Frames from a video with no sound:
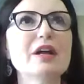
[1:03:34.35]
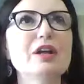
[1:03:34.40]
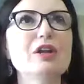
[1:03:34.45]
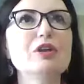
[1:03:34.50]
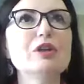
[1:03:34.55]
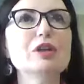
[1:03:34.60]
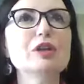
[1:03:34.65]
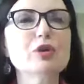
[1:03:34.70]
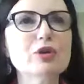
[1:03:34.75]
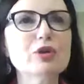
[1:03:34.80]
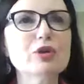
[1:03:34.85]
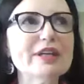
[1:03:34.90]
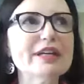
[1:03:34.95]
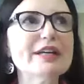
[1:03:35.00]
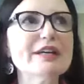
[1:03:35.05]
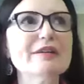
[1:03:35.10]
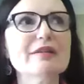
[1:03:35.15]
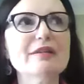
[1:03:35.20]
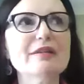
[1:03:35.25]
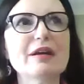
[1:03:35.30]

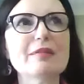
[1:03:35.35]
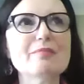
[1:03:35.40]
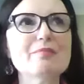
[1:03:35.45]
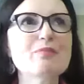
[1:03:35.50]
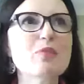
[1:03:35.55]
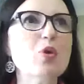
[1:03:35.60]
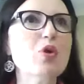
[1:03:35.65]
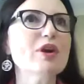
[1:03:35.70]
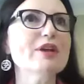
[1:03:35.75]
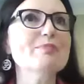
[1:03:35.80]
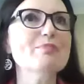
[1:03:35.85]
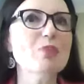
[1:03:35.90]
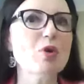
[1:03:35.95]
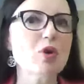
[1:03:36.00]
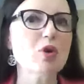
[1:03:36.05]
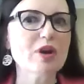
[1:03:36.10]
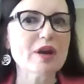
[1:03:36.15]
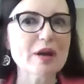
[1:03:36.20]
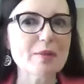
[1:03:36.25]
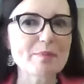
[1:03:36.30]
learning more and
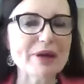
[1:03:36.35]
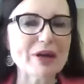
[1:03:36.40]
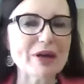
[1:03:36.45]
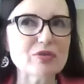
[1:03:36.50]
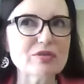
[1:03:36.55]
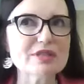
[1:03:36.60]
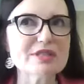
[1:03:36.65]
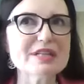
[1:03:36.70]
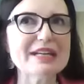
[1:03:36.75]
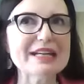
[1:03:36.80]
more about